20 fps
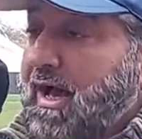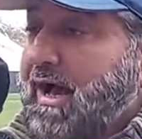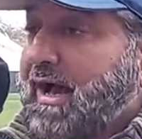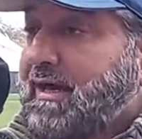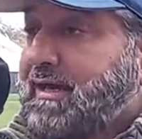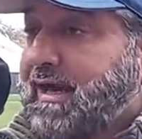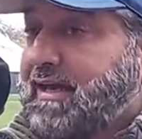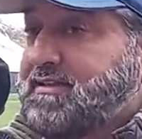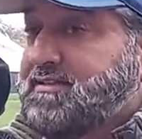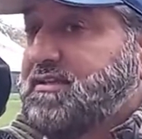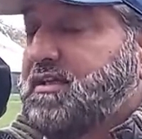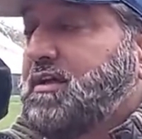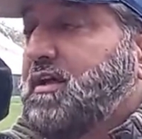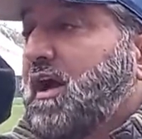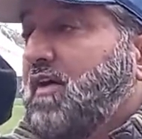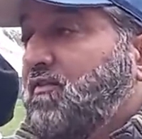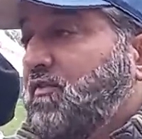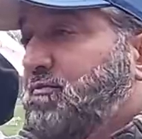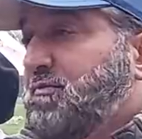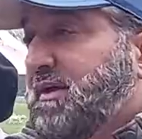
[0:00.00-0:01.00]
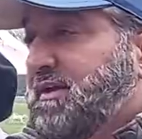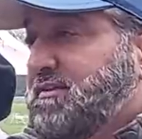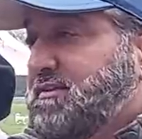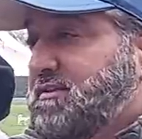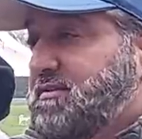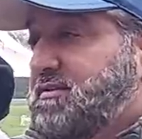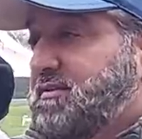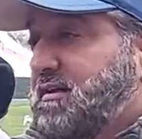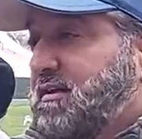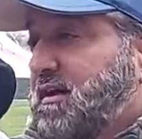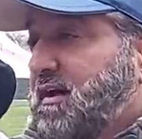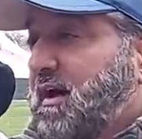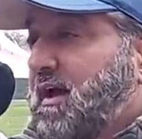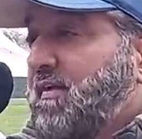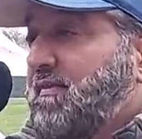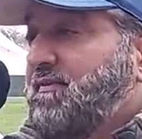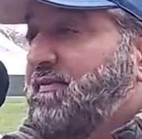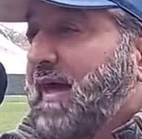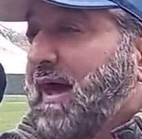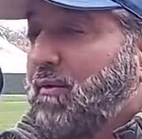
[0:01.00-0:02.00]
against the governments
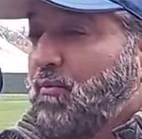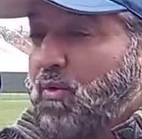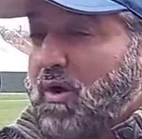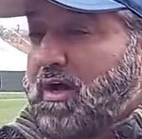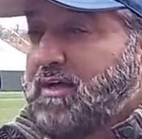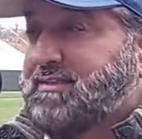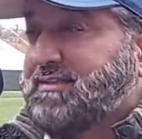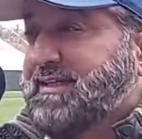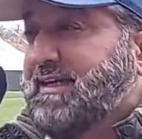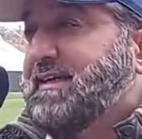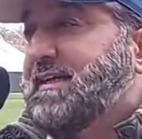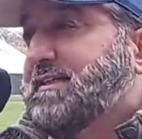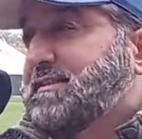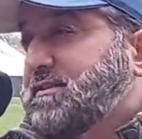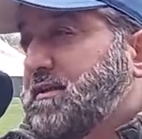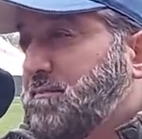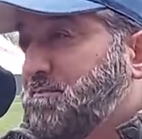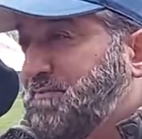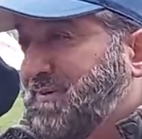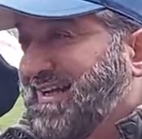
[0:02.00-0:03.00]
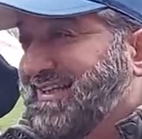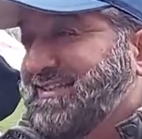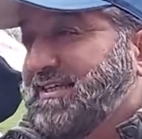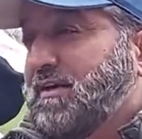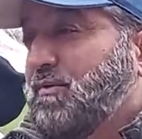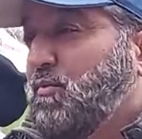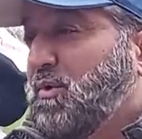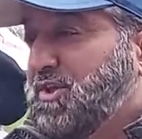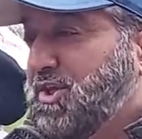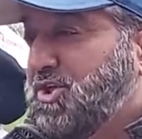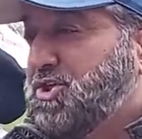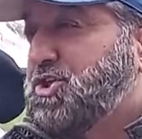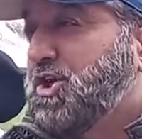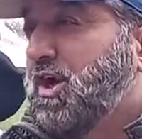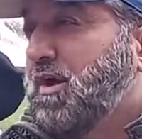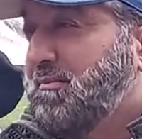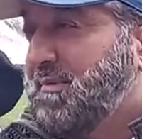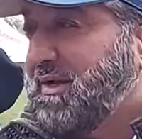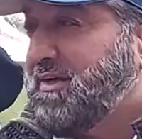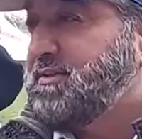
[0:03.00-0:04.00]
that were seen as complicit with the
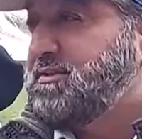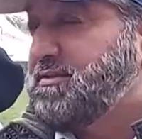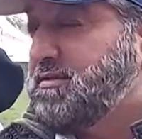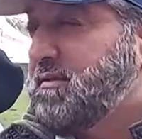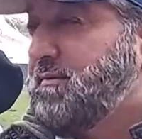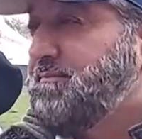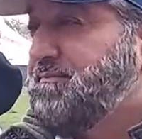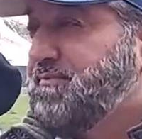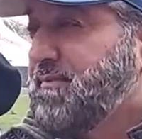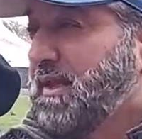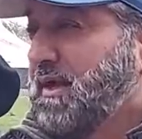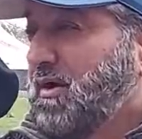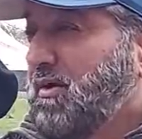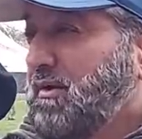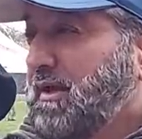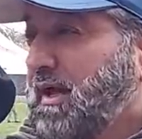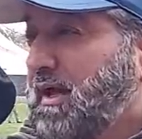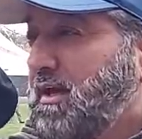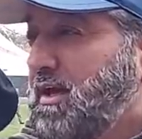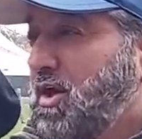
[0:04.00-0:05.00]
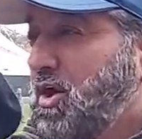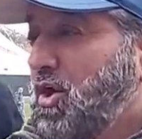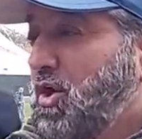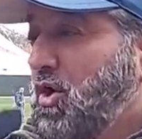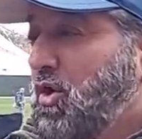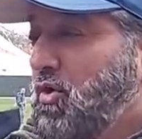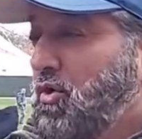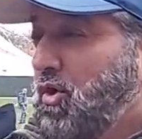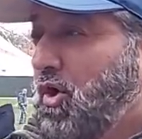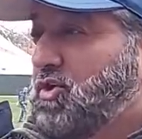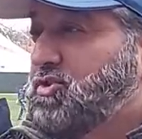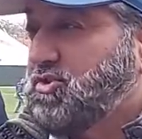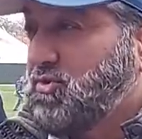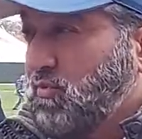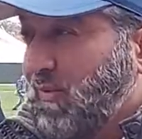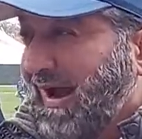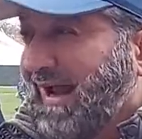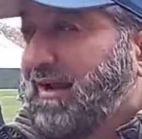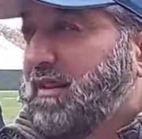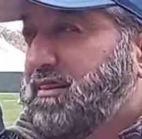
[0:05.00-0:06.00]
Germans, okay, who lost
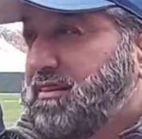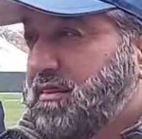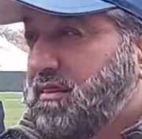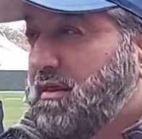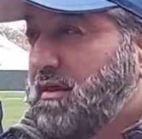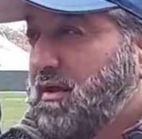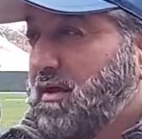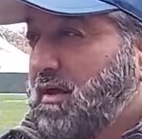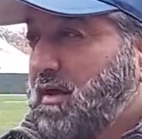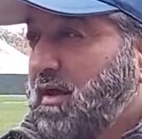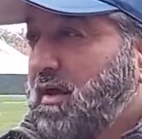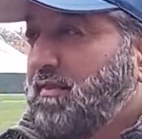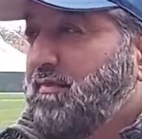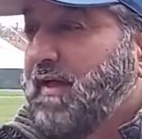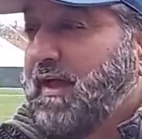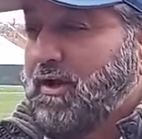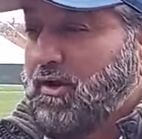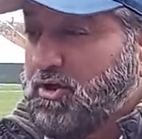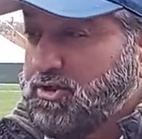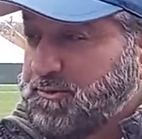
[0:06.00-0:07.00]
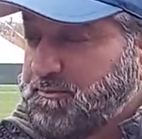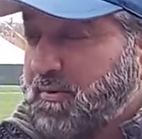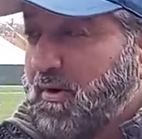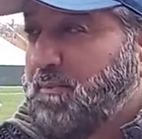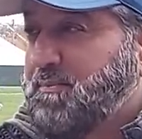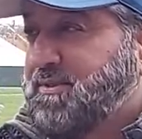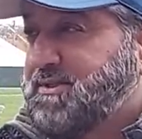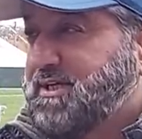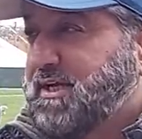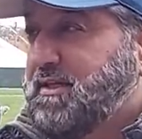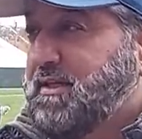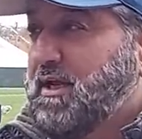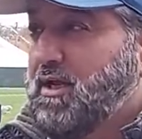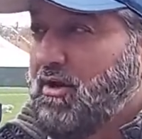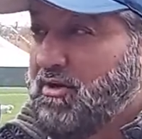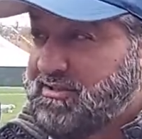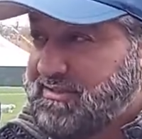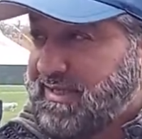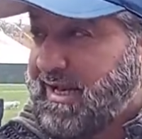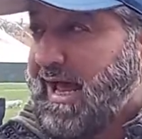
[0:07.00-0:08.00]
wealth, they lost property, they
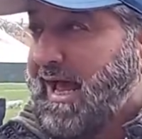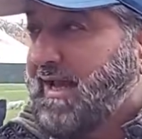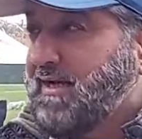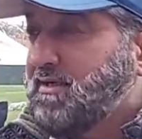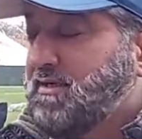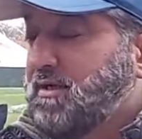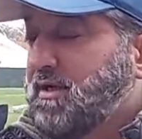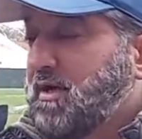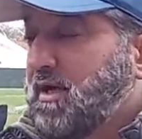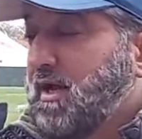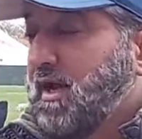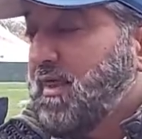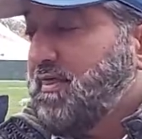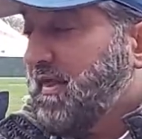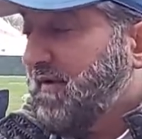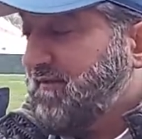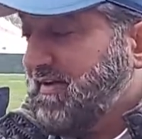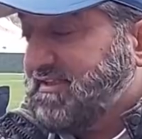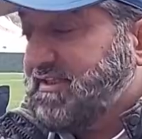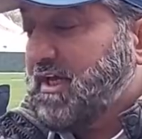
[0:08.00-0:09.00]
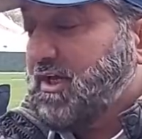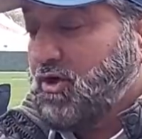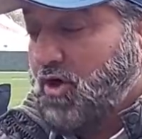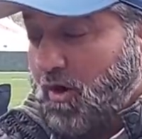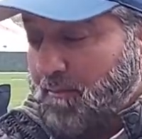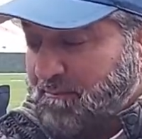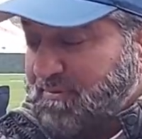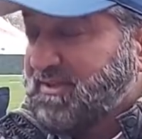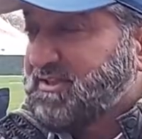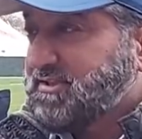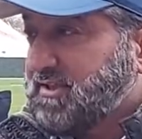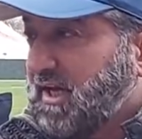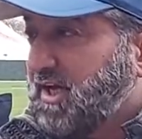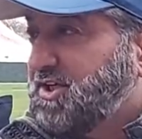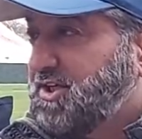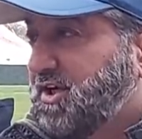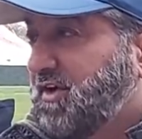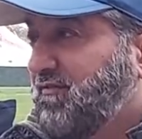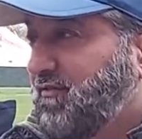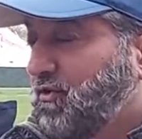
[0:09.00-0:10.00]
lost land. There is a
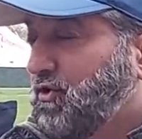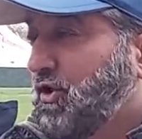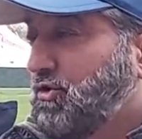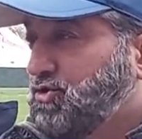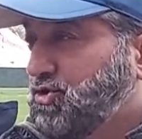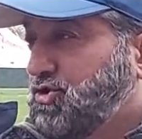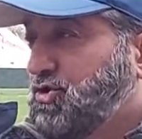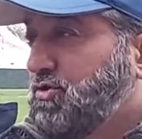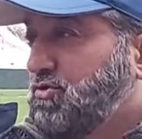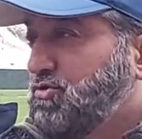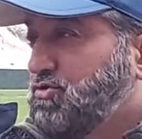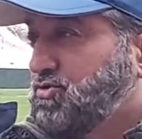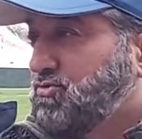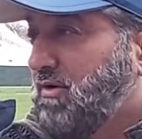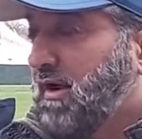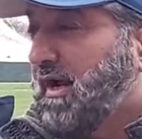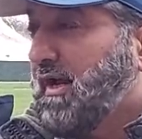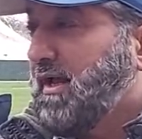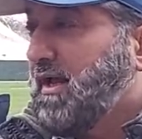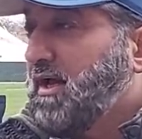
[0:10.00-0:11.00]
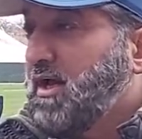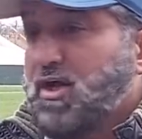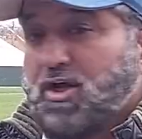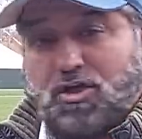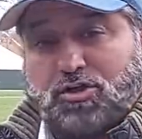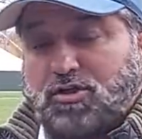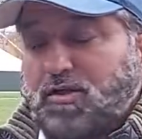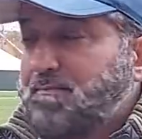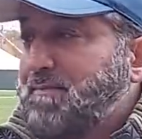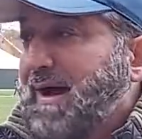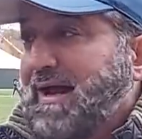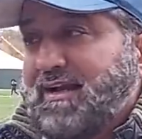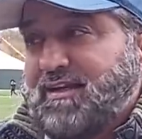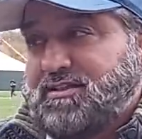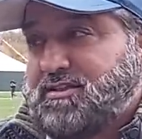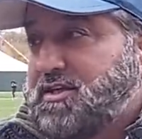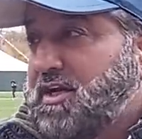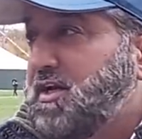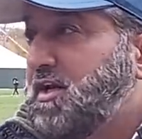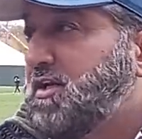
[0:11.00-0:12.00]
compensation for those Jews, right? The
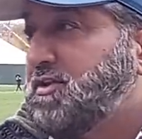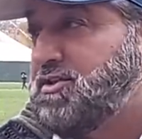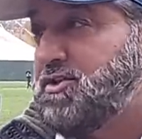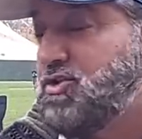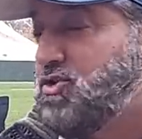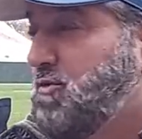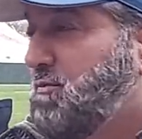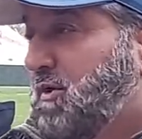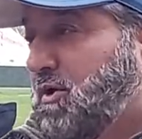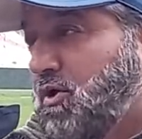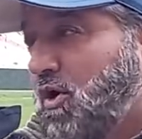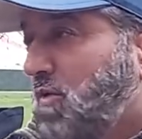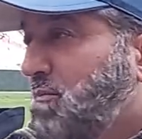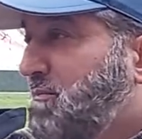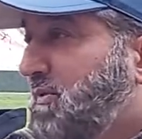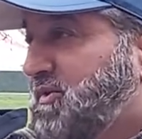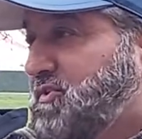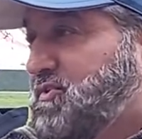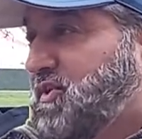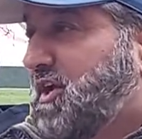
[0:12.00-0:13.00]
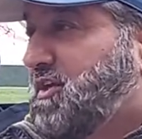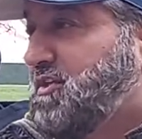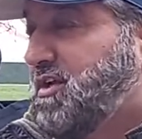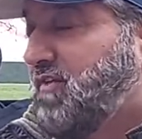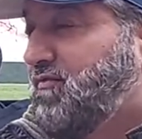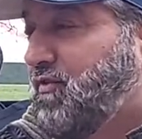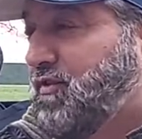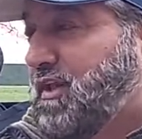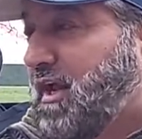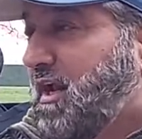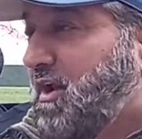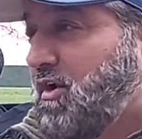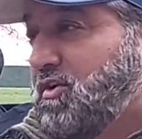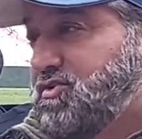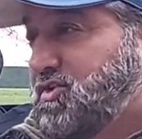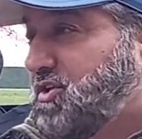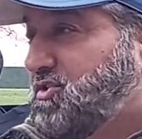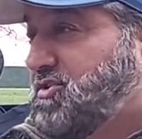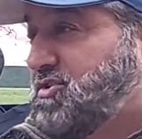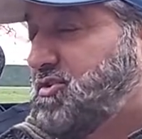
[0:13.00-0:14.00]
Palestinians need to be compensated for their
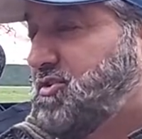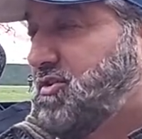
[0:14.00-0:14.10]
losses.